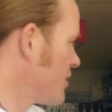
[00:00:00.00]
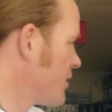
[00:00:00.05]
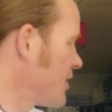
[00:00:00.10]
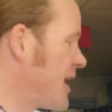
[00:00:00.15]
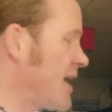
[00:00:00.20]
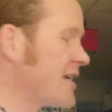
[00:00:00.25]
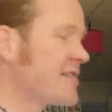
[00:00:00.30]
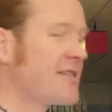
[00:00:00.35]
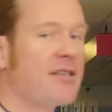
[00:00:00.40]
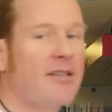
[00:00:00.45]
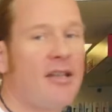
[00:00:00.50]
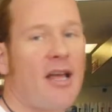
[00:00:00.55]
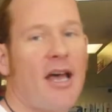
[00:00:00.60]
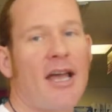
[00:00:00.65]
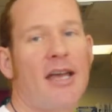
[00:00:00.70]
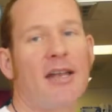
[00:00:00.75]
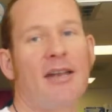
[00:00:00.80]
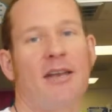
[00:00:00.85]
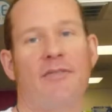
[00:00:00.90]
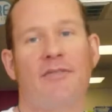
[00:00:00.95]
Last in
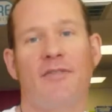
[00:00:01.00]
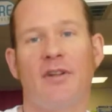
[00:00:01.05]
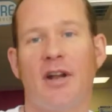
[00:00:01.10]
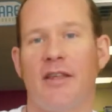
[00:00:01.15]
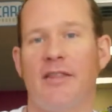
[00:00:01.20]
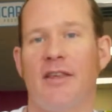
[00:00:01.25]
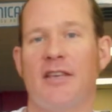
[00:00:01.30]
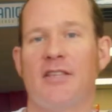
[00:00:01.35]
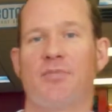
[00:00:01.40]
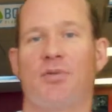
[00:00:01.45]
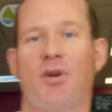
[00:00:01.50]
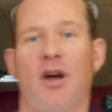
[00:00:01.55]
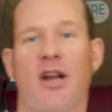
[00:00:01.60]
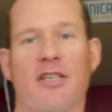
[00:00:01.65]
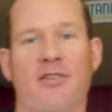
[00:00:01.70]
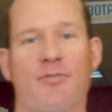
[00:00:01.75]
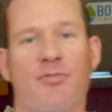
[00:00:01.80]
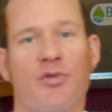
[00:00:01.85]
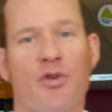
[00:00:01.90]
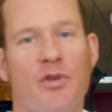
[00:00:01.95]
line, if none of these
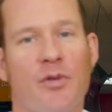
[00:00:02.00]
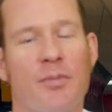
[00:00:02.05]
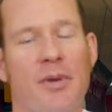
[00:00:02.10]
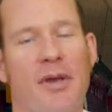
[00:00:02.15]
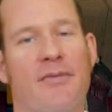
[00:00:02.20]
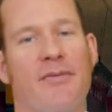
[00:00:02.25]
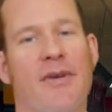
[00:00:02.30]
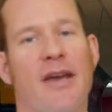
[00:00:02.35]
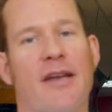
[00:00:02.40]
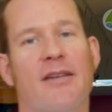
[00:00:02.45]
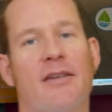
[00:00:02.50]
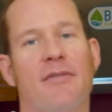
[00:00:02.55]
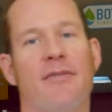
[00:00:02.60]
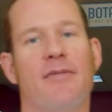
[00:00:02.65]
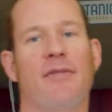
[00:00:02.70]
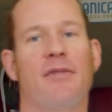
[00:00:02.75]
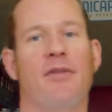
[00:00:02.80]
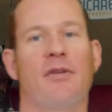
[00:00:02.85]
products have proven to be effective,